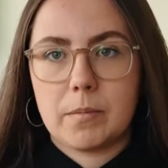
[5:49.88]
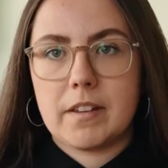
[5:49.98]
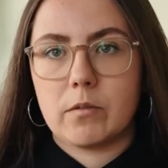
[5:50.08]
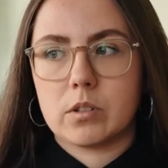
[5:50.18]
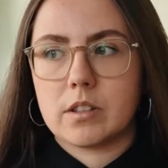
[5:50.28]
me
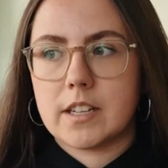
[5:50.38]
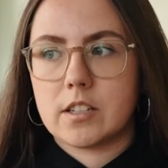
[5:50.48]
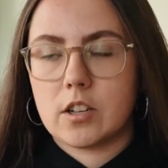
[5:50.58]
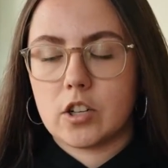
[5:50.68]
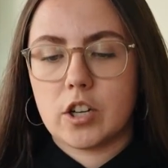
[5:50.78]
for
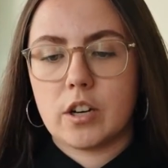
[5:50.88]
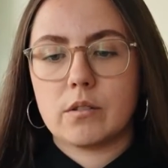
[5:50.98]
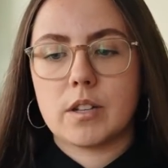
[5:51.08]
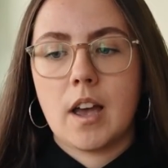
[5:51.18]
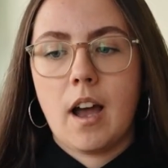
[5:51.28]
this
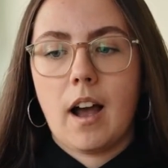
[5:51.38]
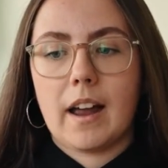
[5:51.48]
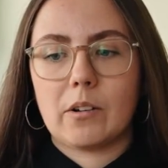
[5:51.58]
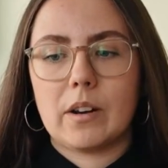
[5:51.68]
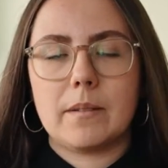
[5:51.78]
shoot.
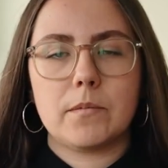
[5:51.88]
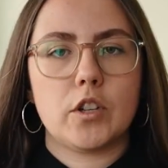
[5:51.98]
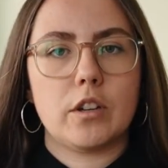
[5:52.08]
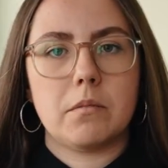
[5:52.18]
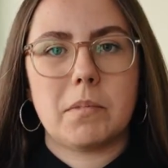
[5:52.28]
I got him
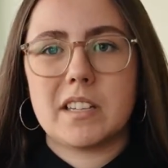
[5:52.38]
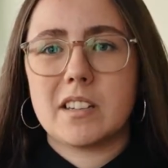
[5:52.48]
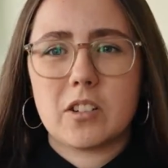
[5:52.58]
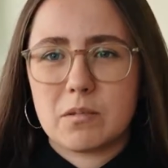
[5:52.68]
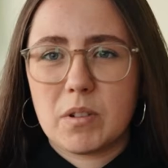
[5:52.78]
to
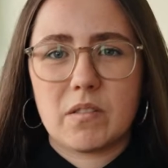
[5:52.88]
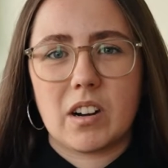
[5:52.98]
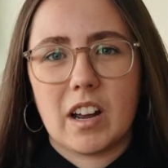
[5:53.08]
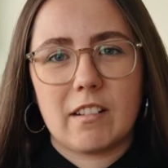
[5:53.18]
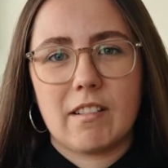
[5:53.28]
basically just move the
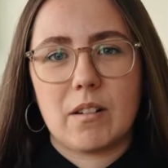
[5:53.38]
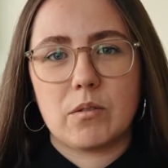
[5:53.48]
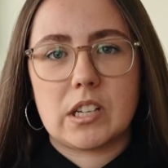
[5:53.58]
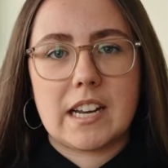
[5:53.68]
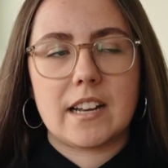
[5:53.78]
light
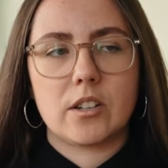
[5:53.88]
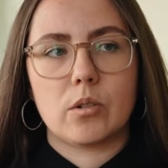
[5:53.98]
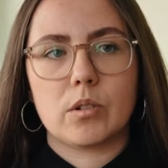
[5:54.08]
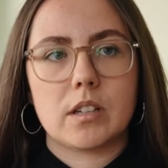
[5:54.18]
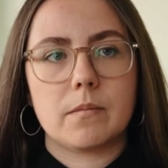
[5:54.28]
around and hand
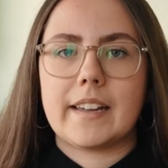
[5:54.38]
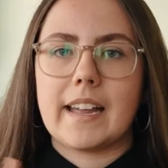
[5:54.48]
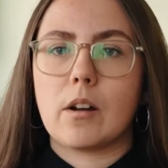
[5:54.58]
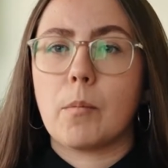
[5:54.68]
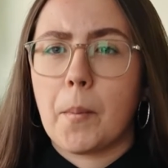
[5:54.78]
hold it.
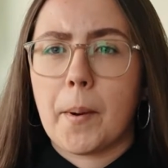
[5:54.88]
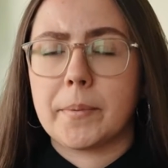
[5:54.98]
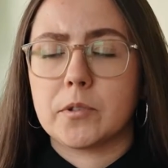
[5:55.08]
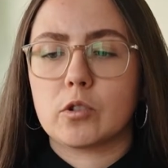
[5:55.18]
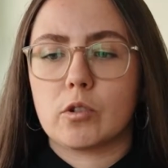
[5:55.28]
Again, I'll pop
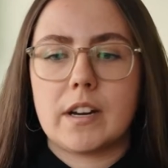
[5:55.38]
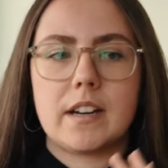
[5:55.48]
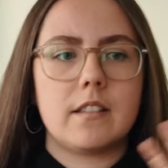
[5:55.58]
up on screen